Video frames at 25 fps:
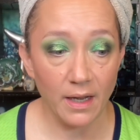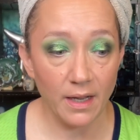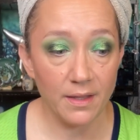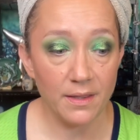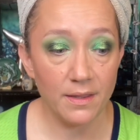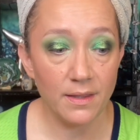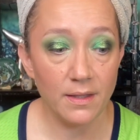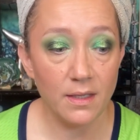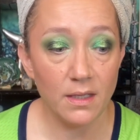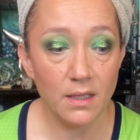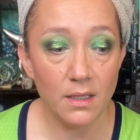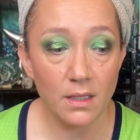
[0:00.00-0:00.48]
I
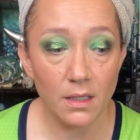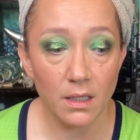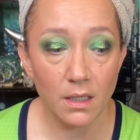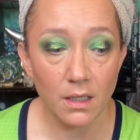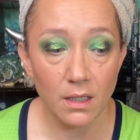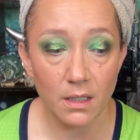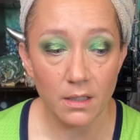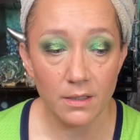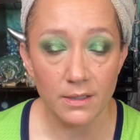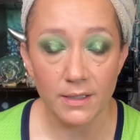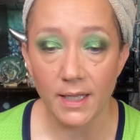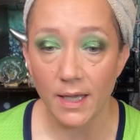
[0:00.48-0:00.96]
think
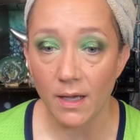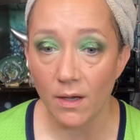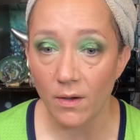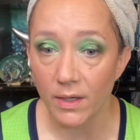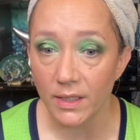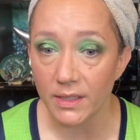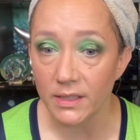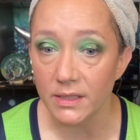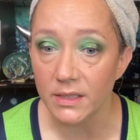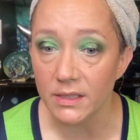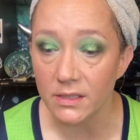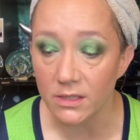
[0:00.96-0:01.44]
now
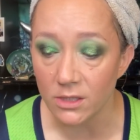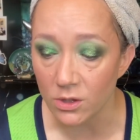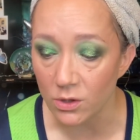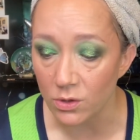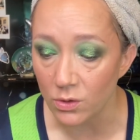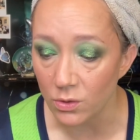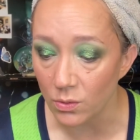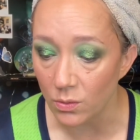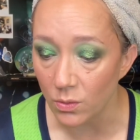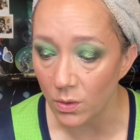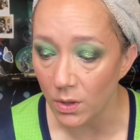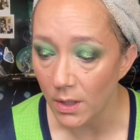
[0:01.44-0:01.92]
I need to
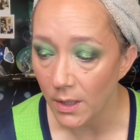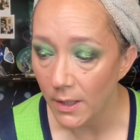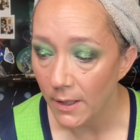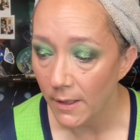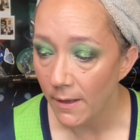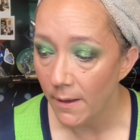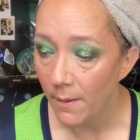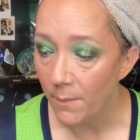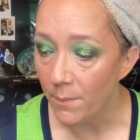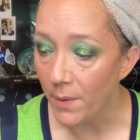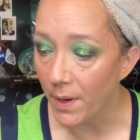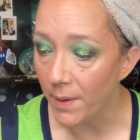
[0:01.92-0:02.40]
do
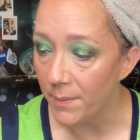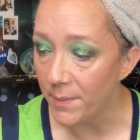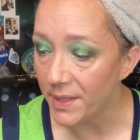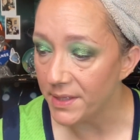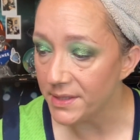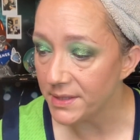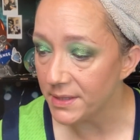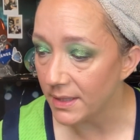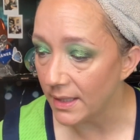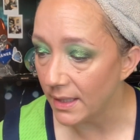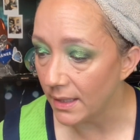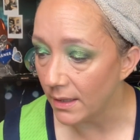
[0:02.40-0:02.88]
my
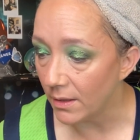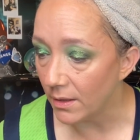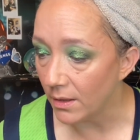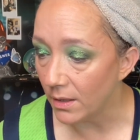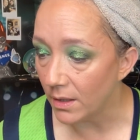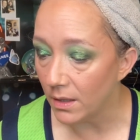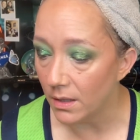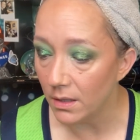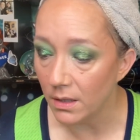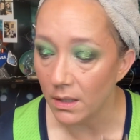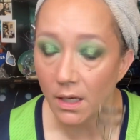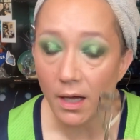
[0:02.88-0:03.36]

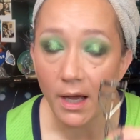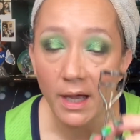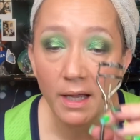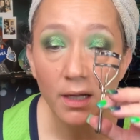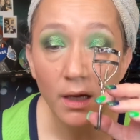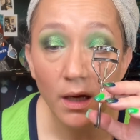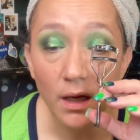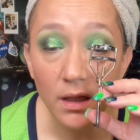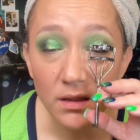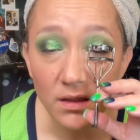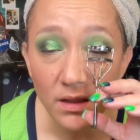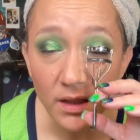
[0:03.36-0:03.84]
mascara. I
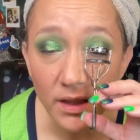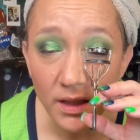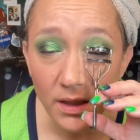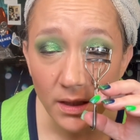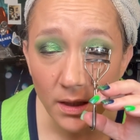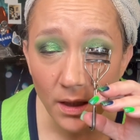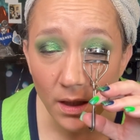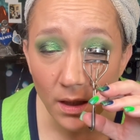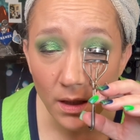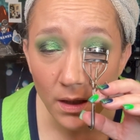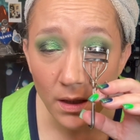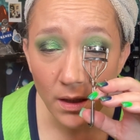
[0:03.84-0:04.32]
got like